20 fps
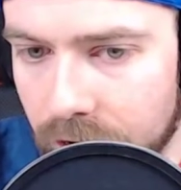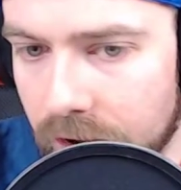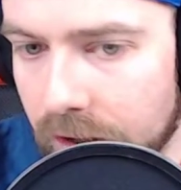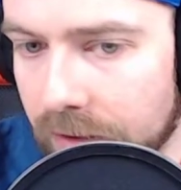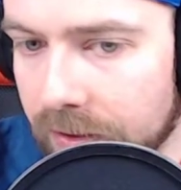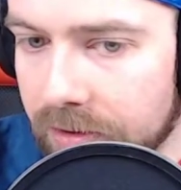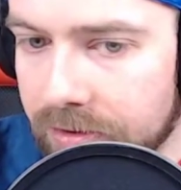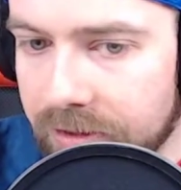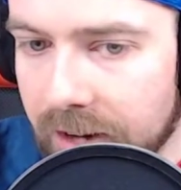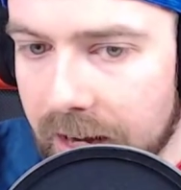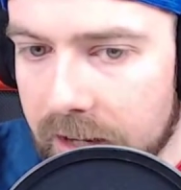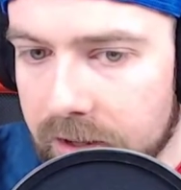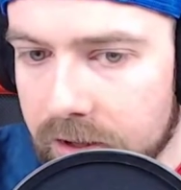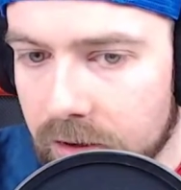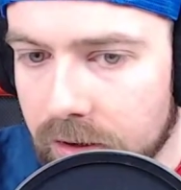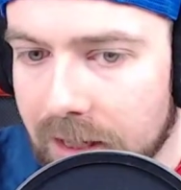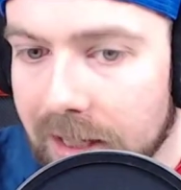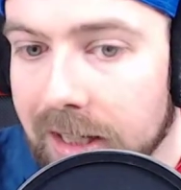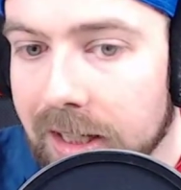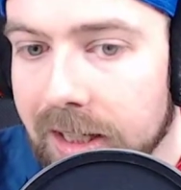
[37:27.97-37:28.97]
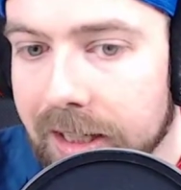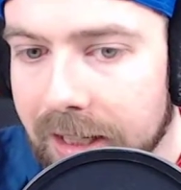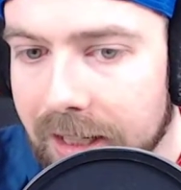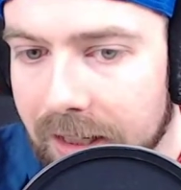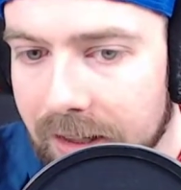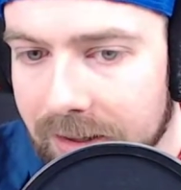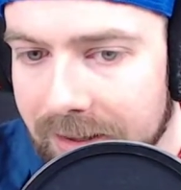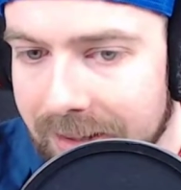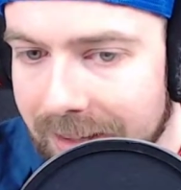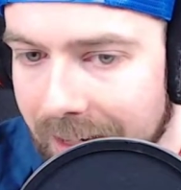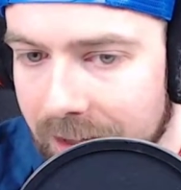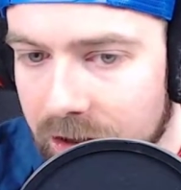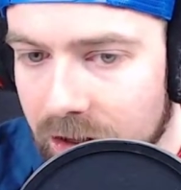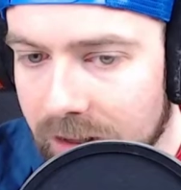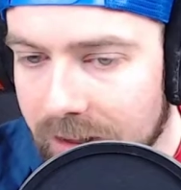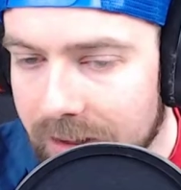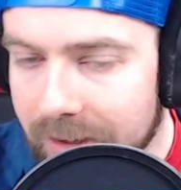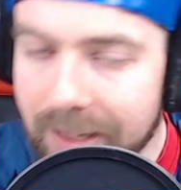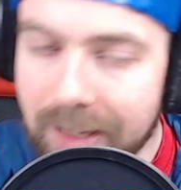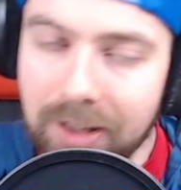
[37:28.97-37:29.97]
and the faster healing is
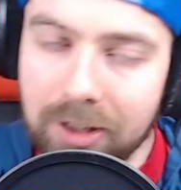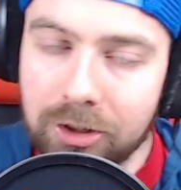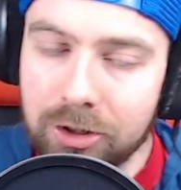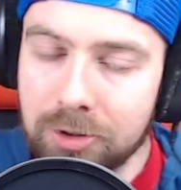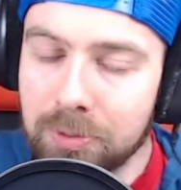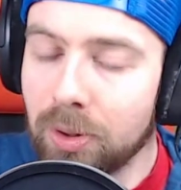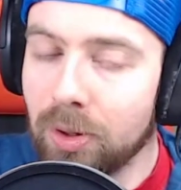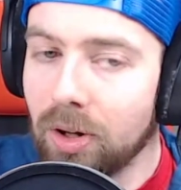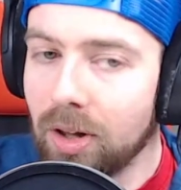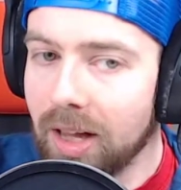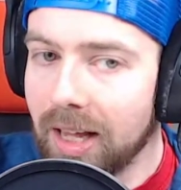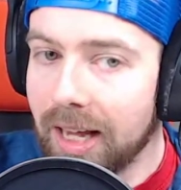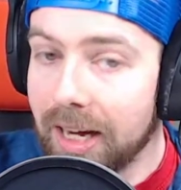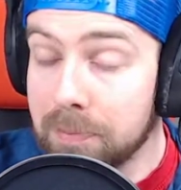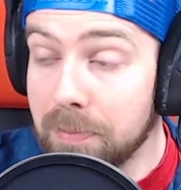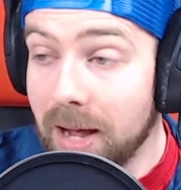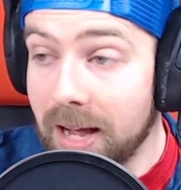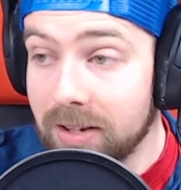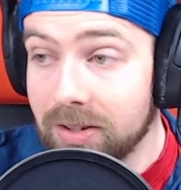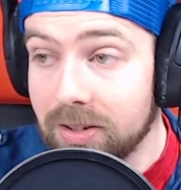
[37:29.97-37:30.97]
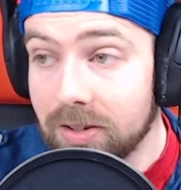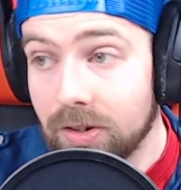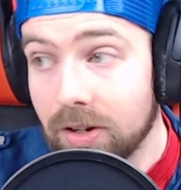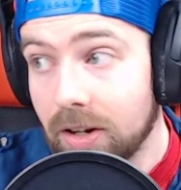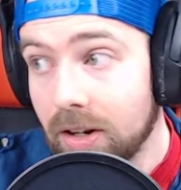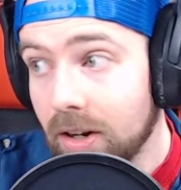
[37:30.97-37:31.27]
negligible at best.